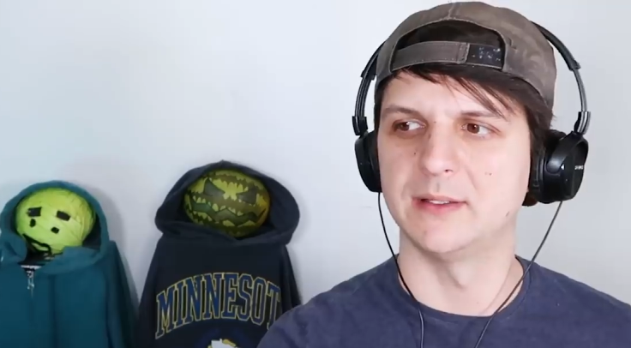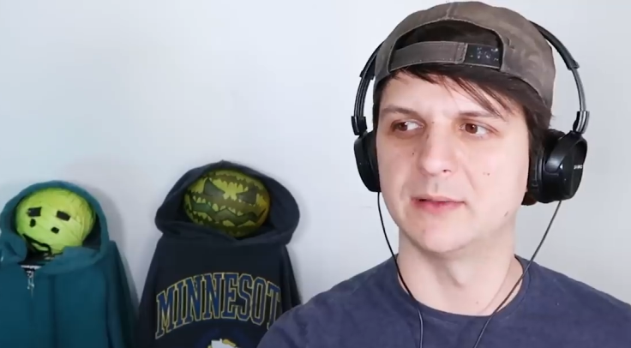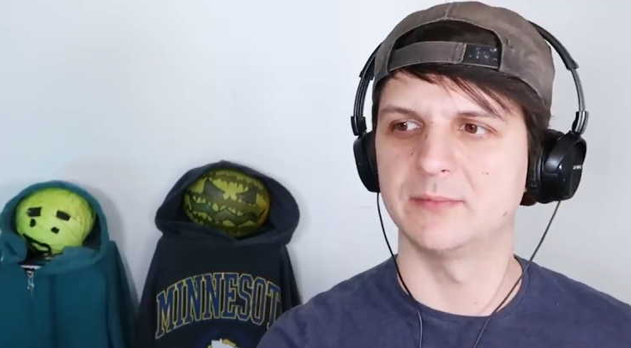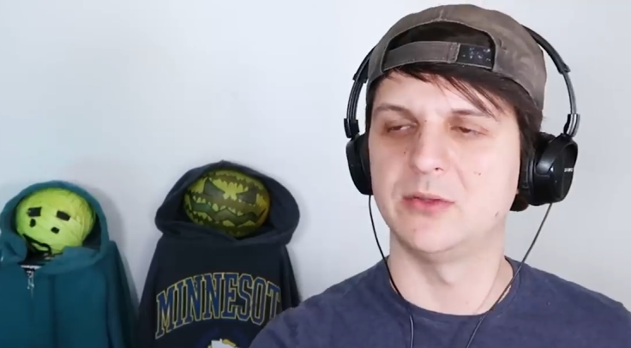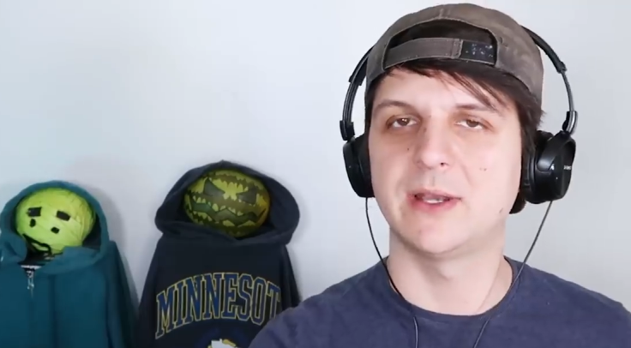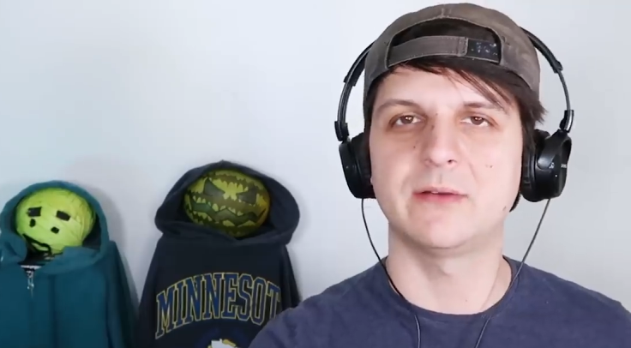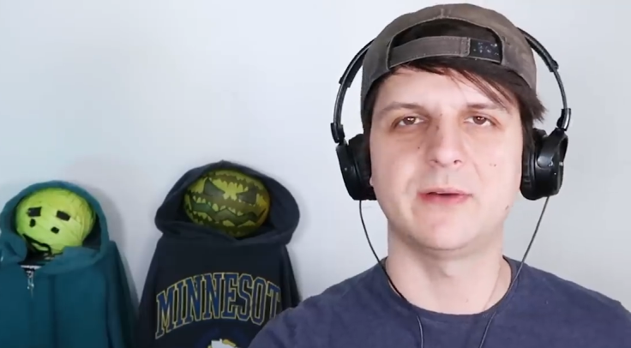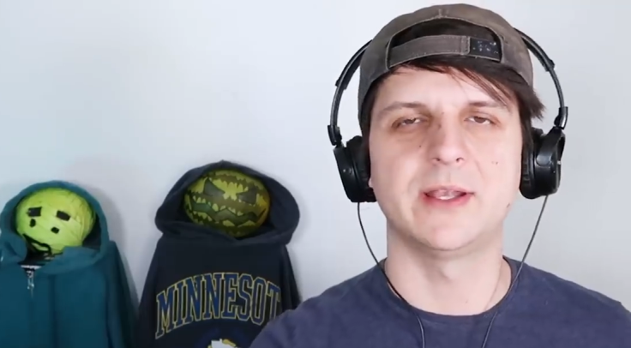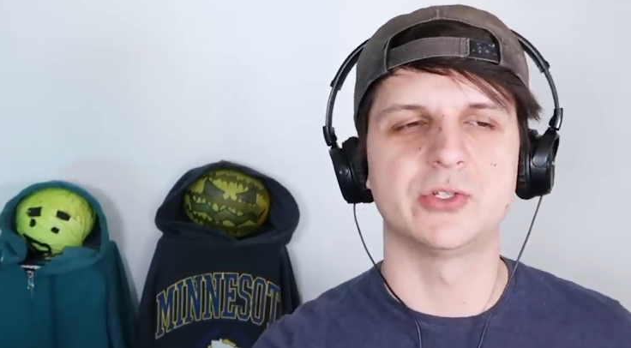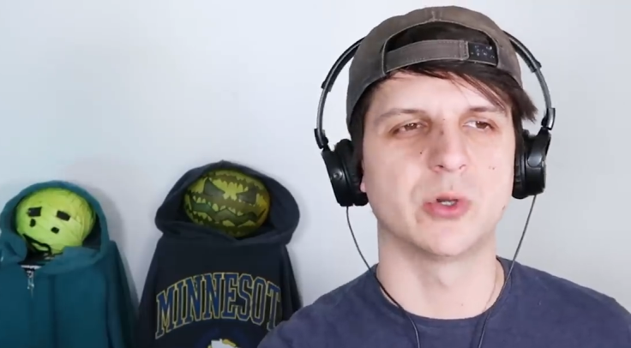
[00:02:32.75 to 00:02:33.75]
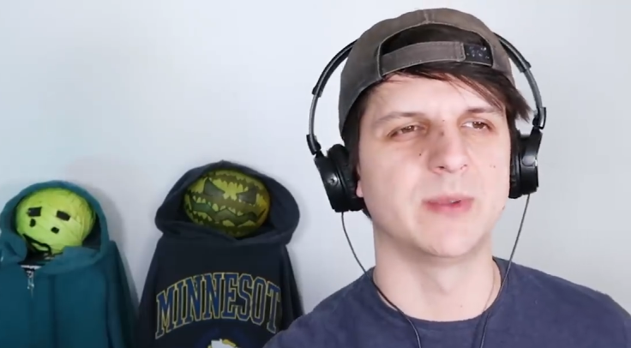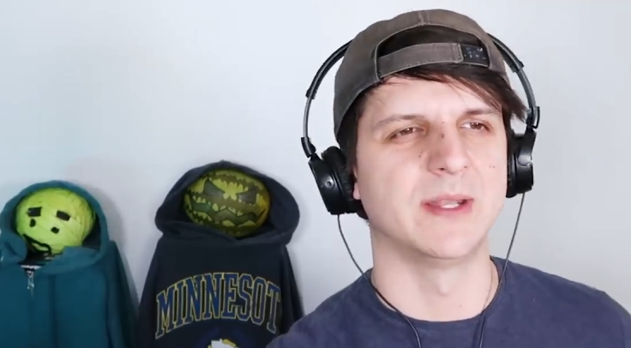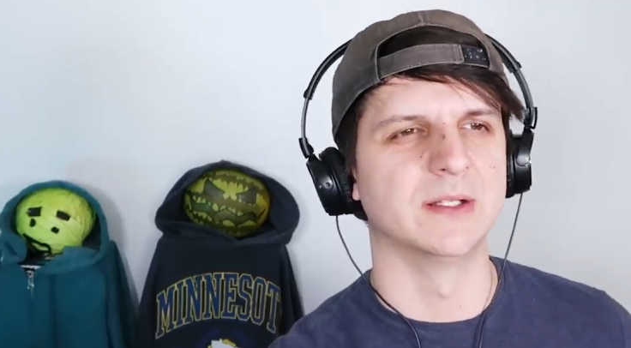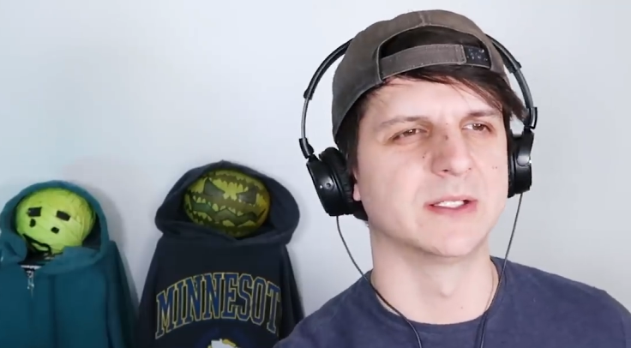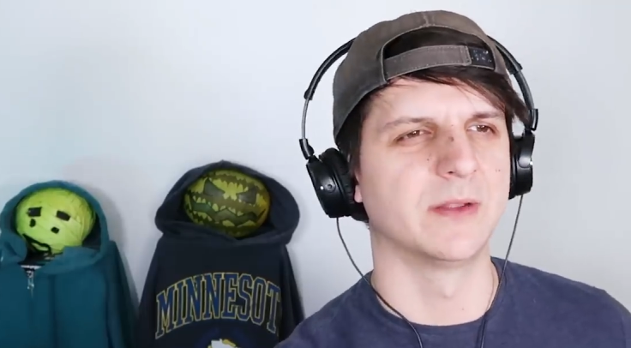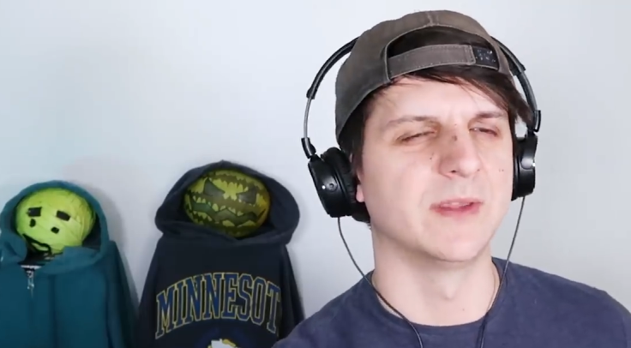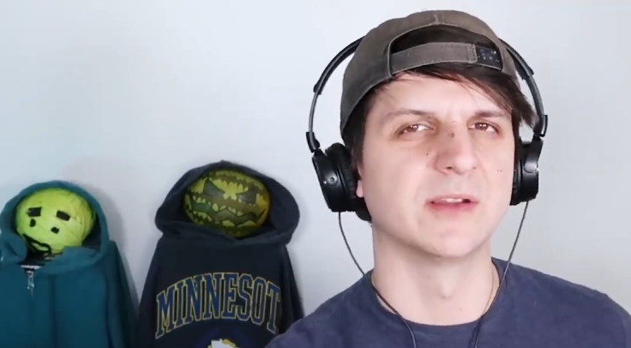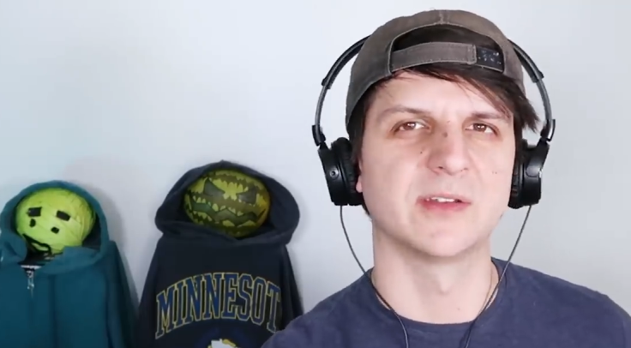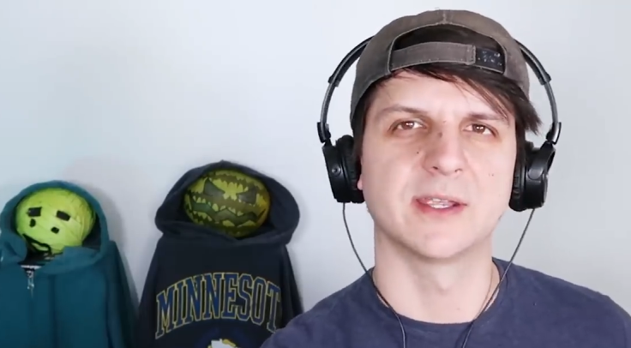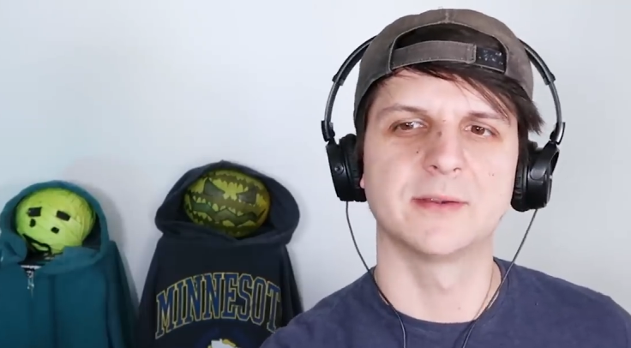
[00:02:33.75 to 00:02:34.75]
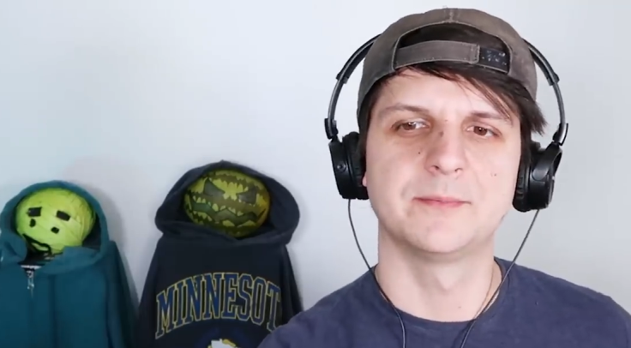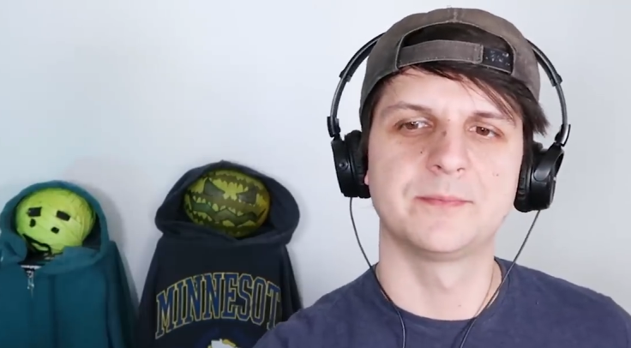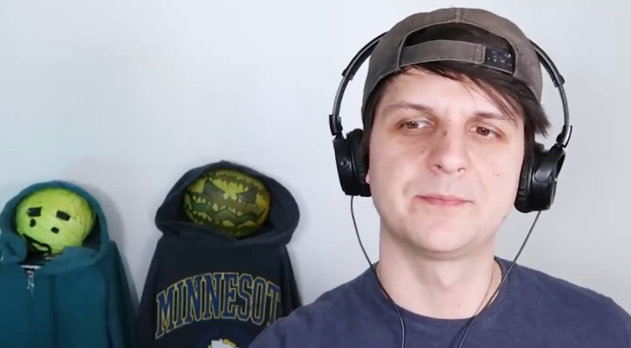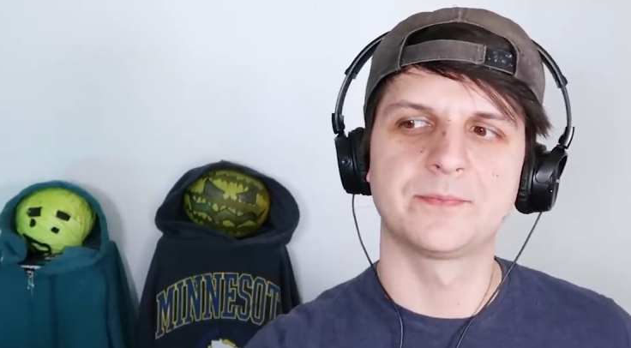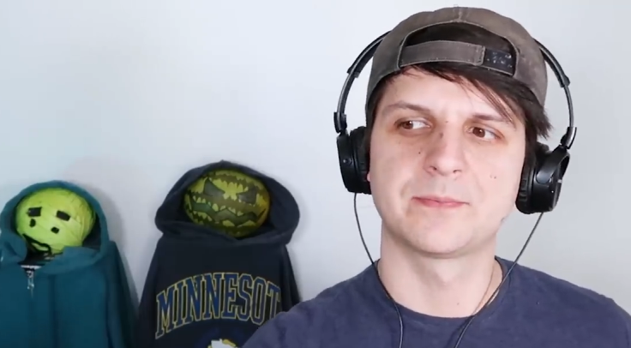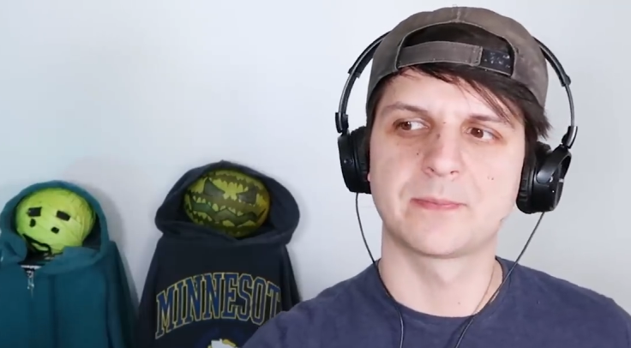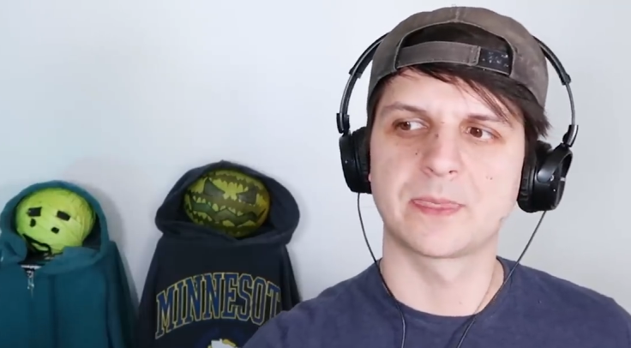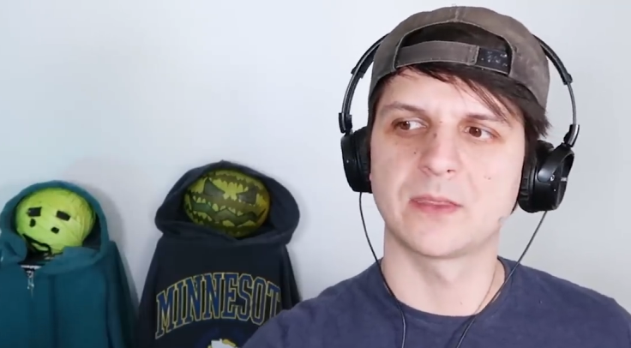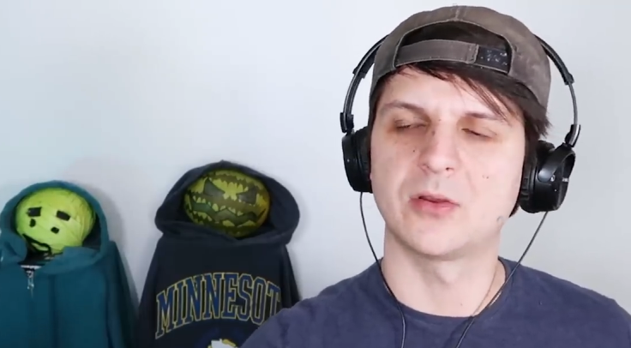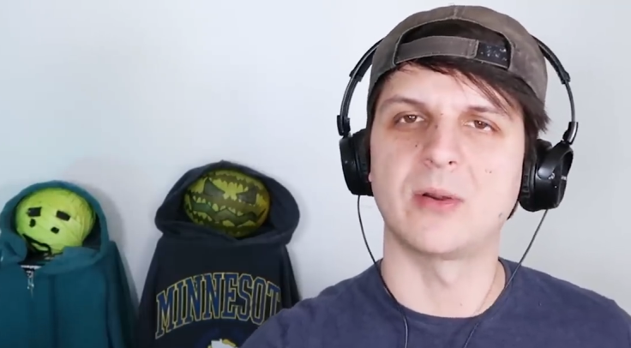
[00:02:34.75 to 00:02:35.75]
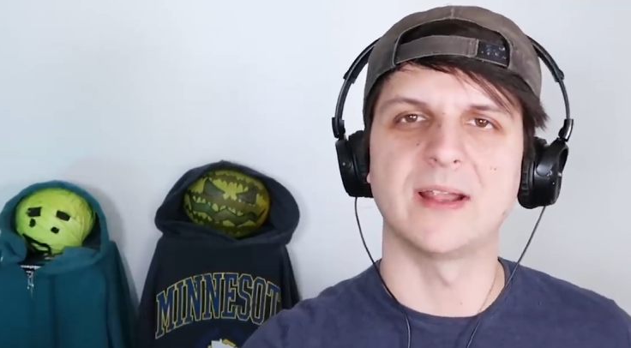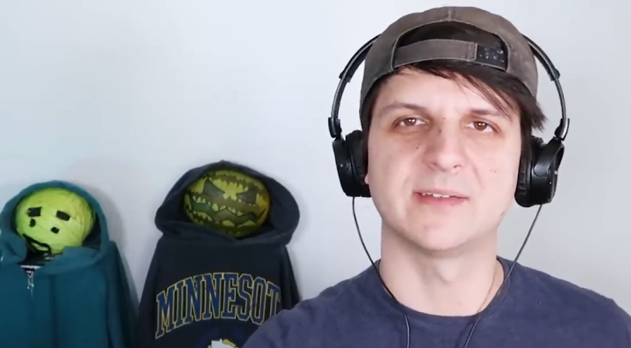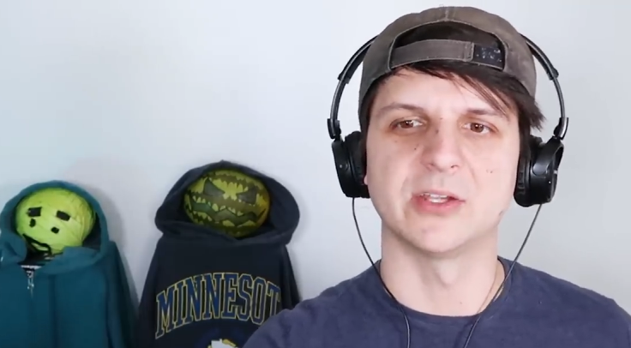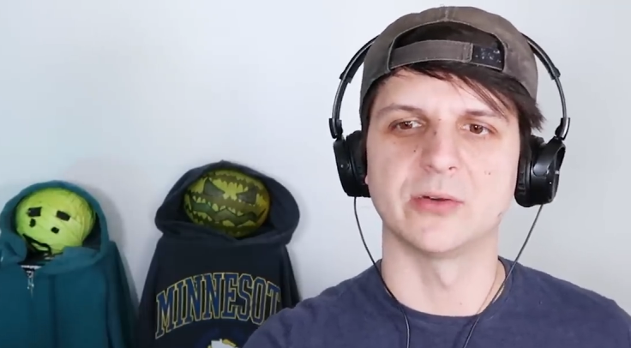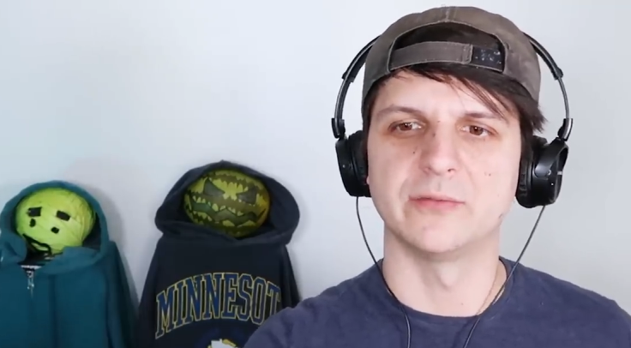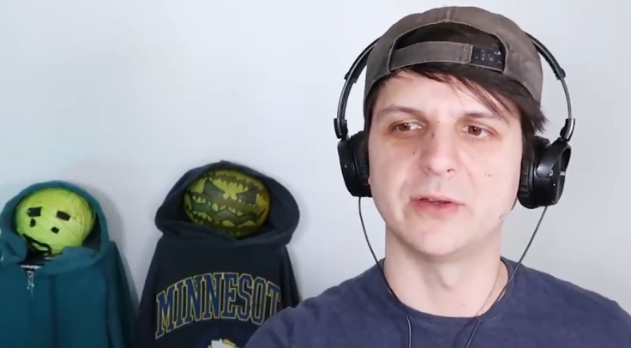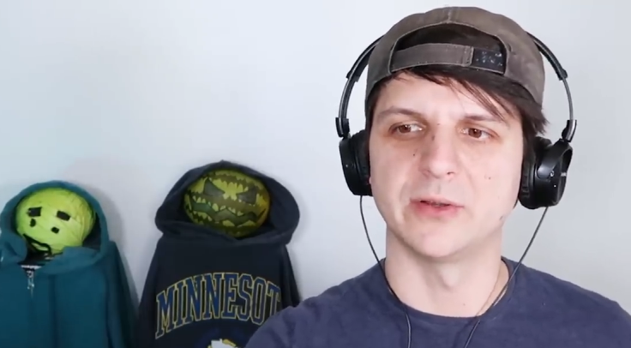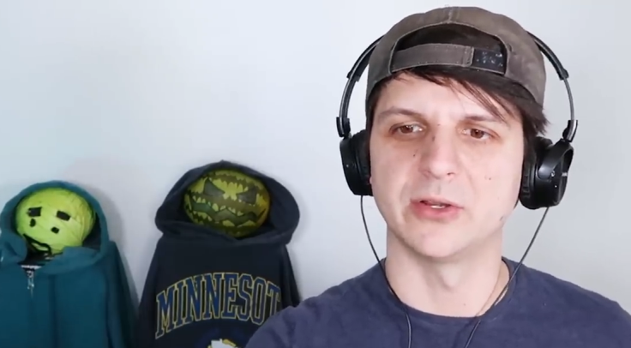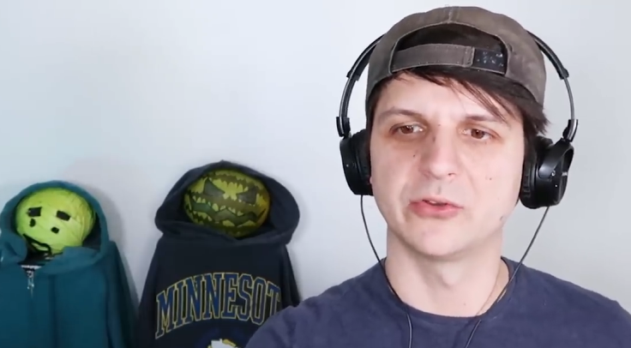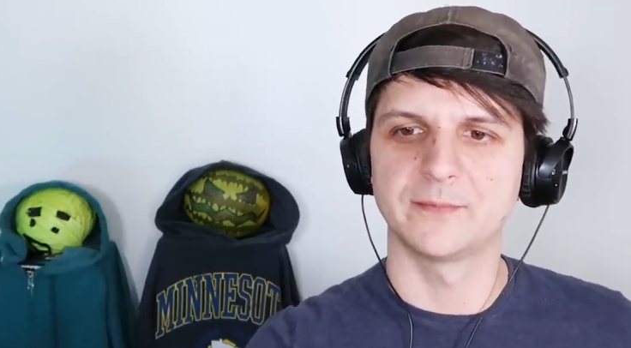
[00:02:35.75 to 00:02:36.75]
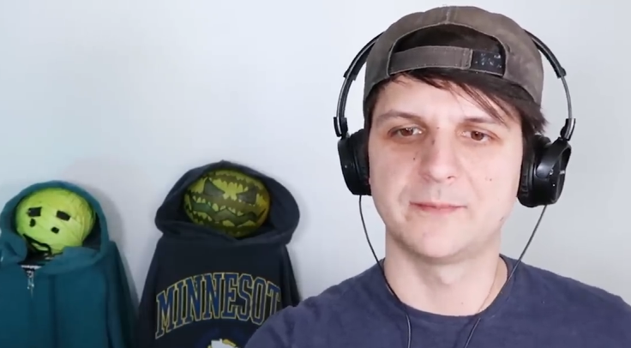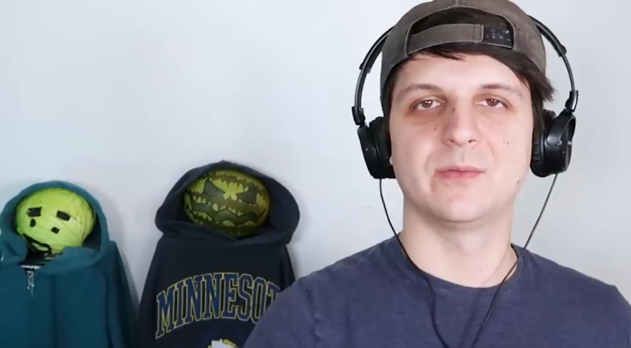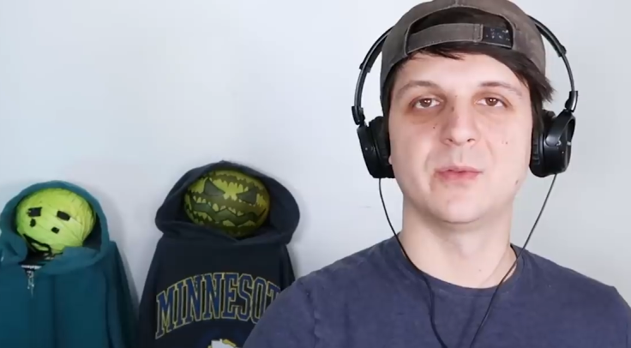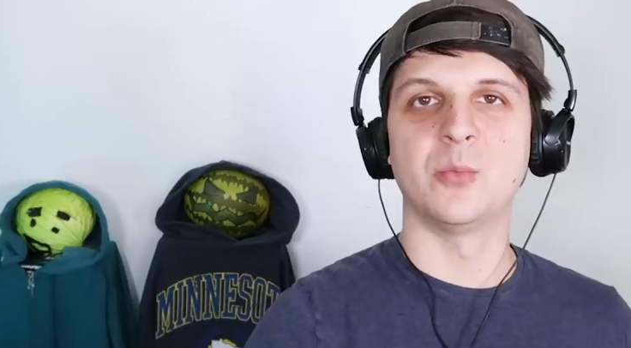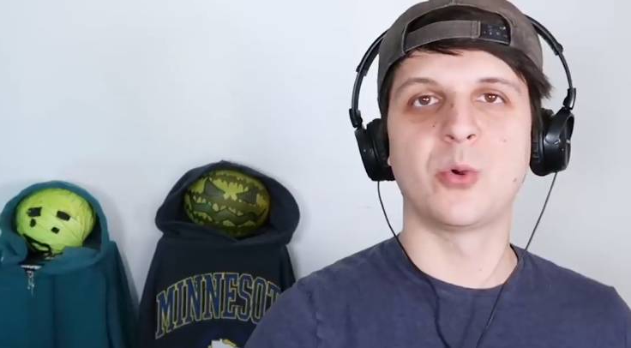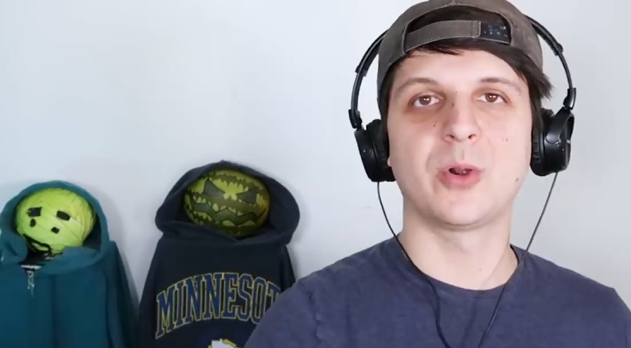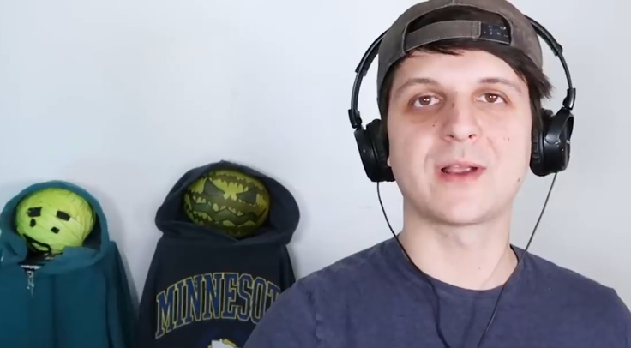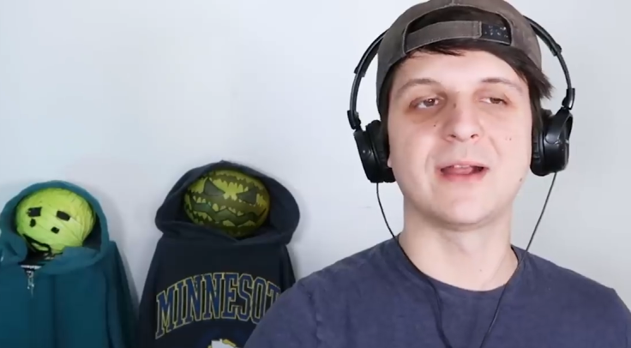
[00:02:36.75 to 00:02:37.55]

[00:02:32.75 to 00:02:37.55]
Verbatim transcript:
Speaker 1: you know. You gotta find enjoyment in the little things like harassing your inferiors. The more